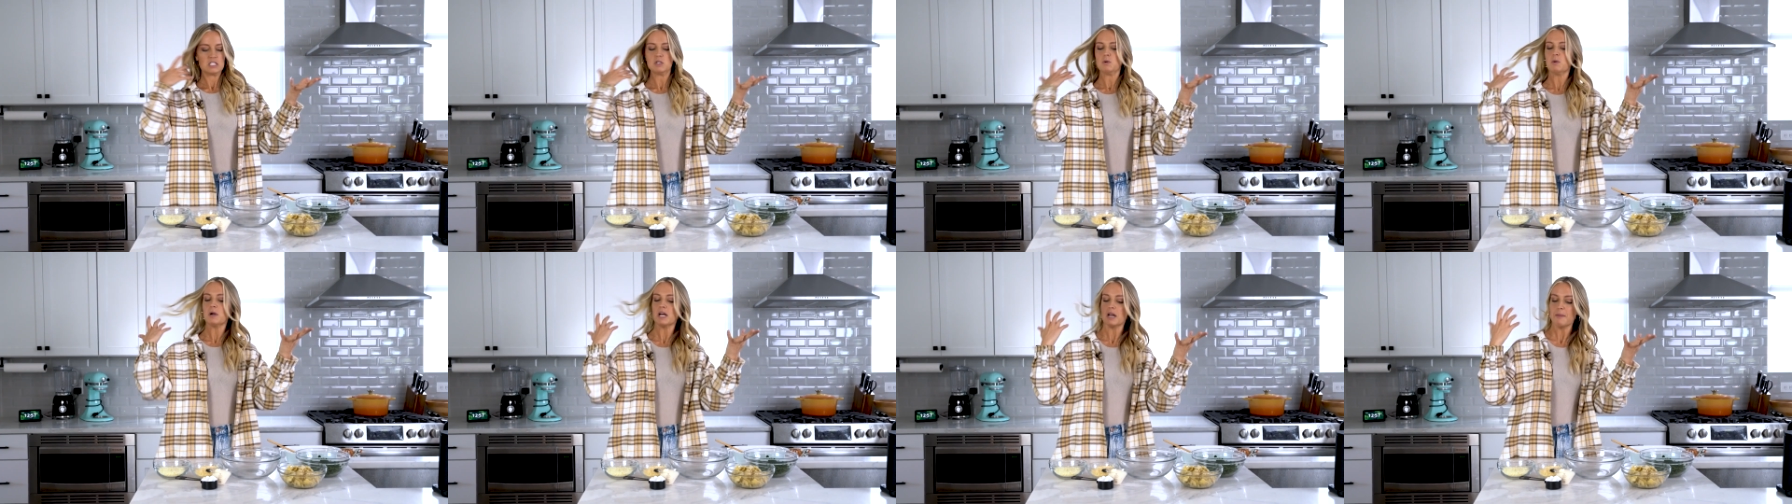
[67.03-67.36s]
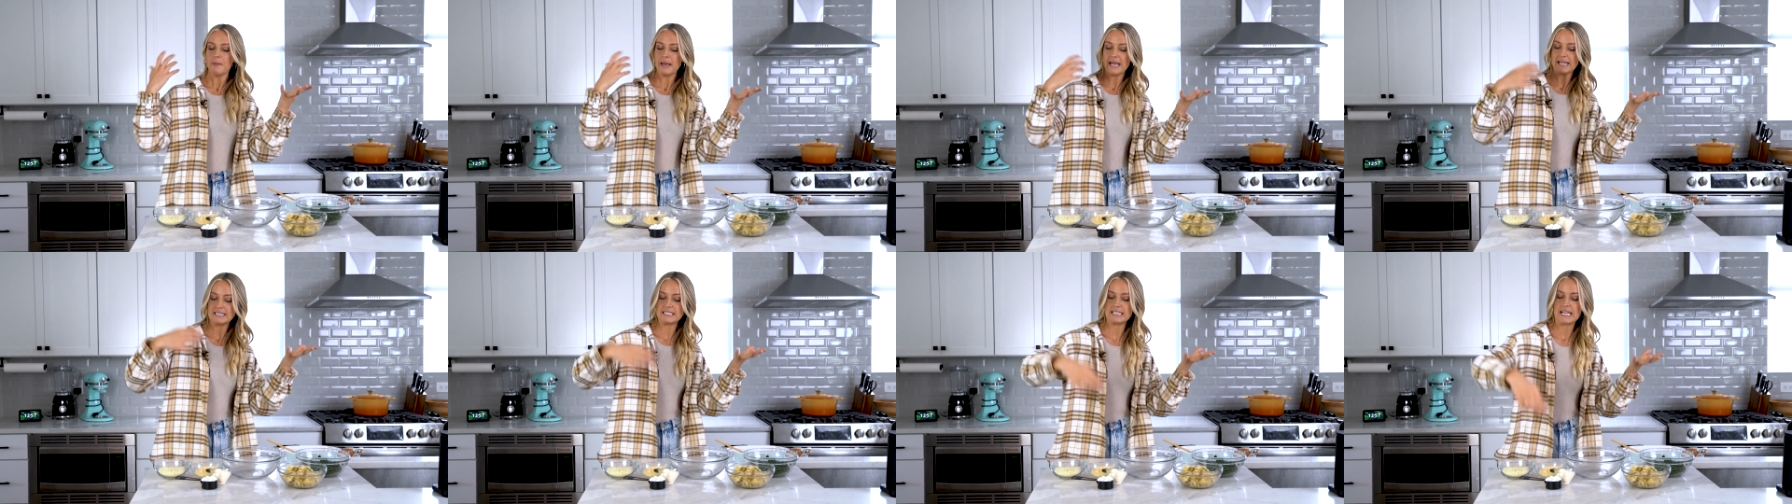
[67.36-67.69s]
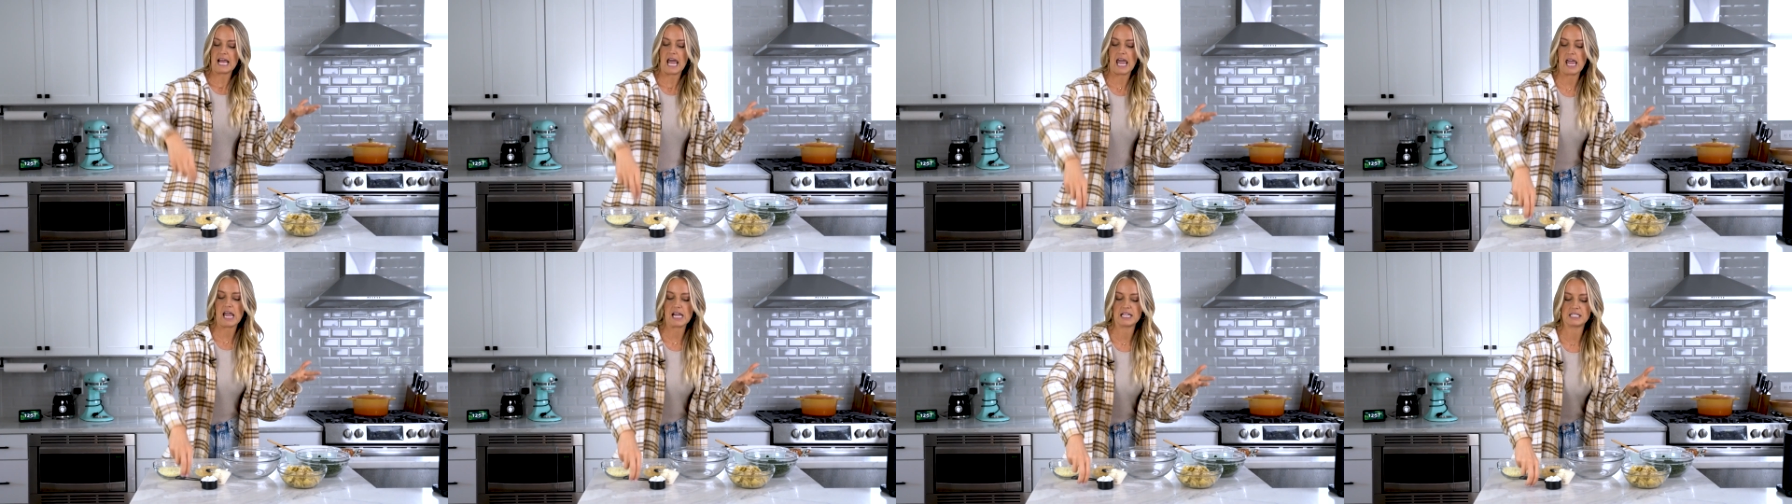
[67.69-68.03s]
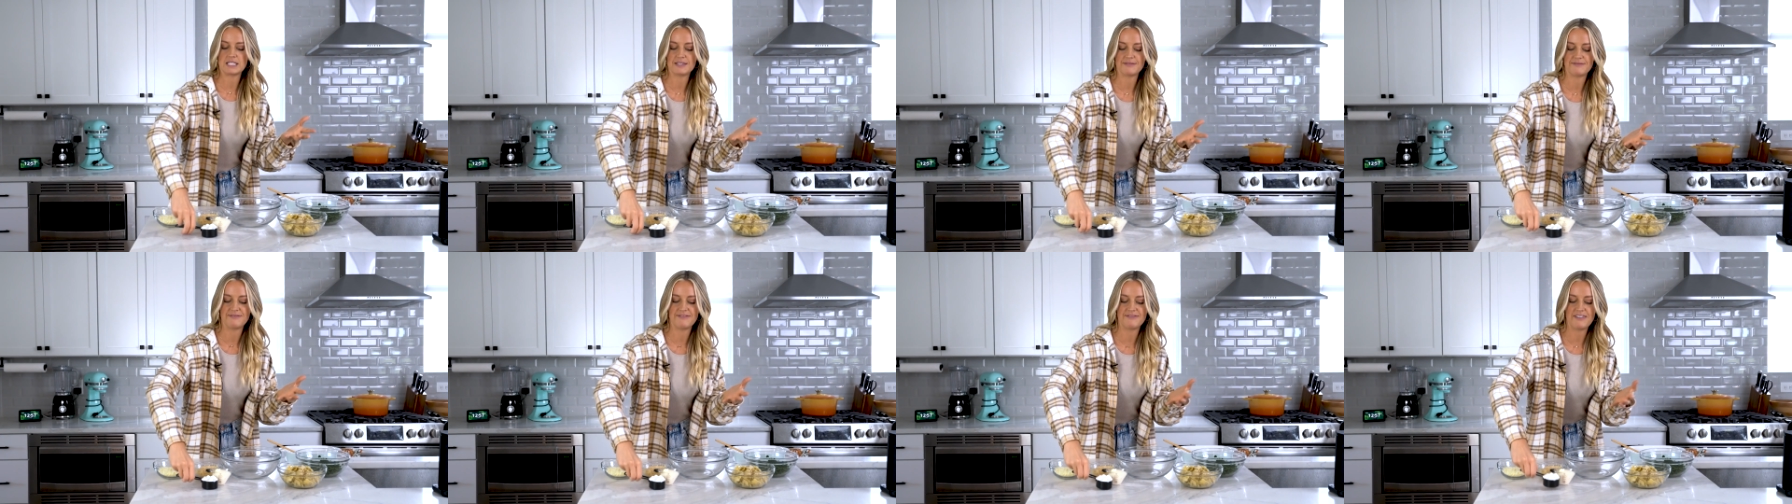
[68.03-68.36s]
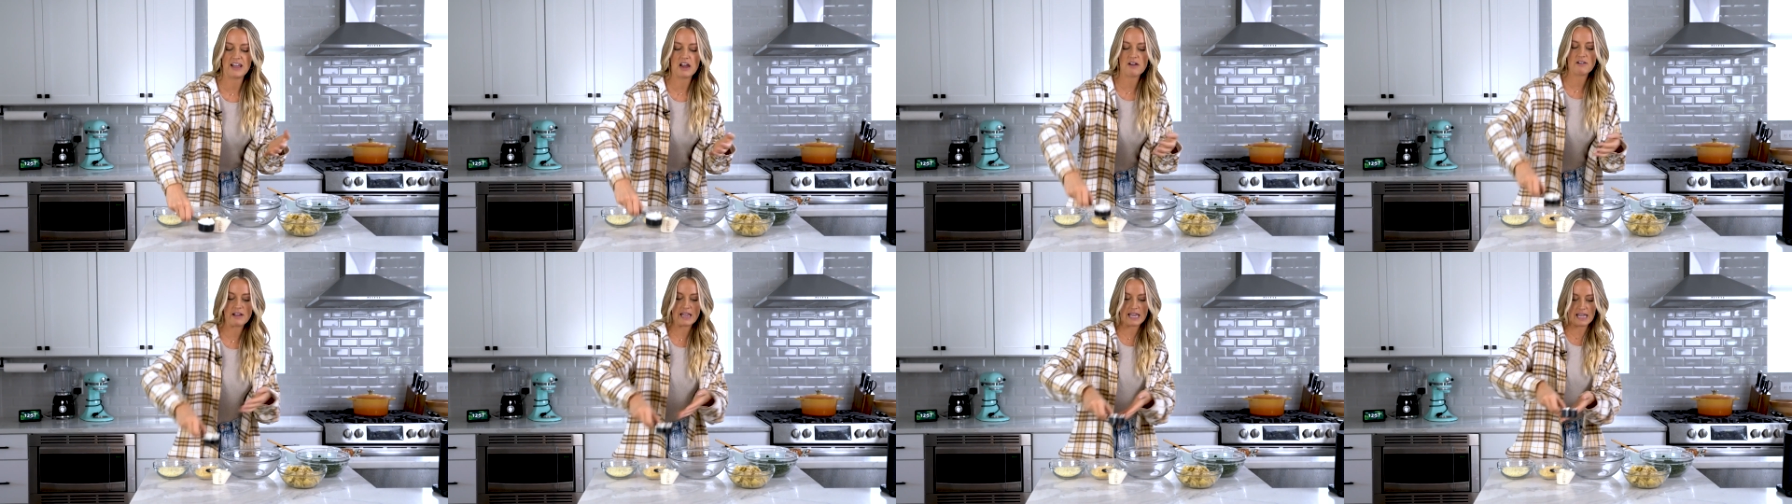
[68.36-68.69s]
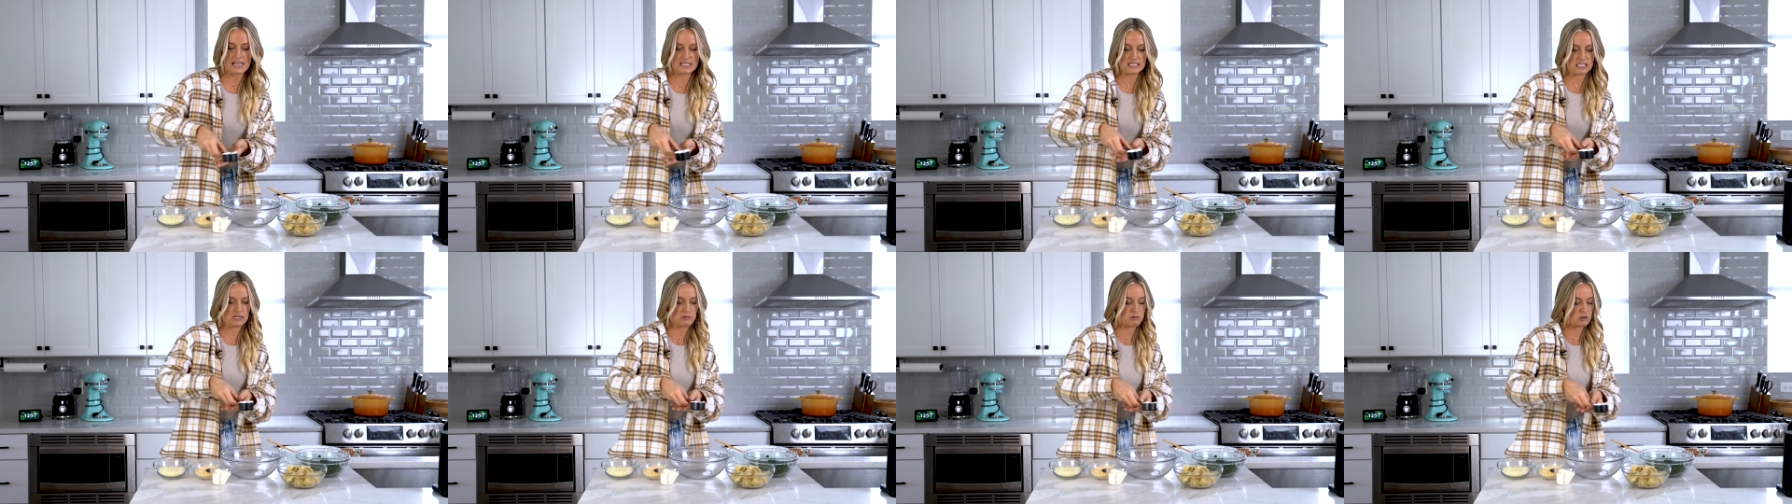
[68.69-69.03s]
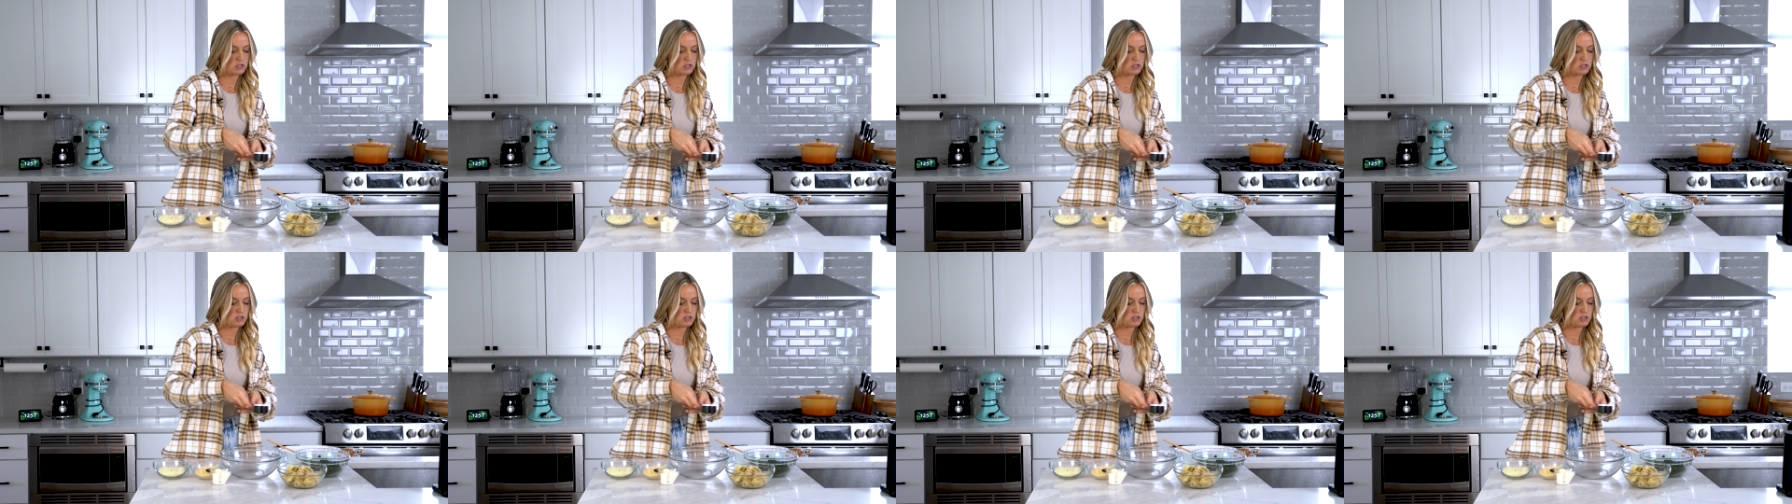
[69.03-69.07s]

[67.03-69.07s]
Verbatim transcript: So we're gonna make it today. It's very easy.